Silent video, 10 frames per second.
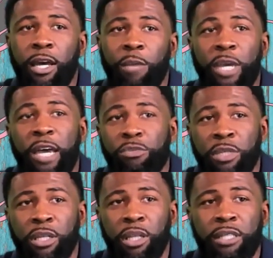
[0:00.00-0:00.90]
We have some
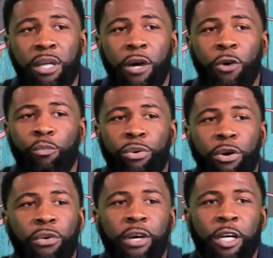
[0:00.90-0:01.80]
good lease to own
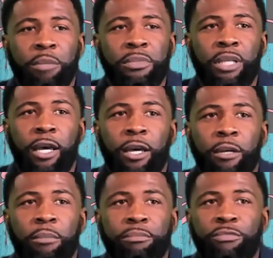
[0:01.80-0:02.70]
programs.
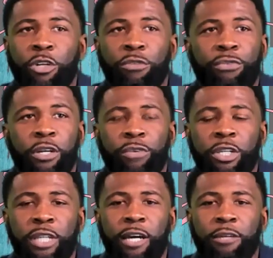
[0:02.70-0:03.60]
Feel free to reach out.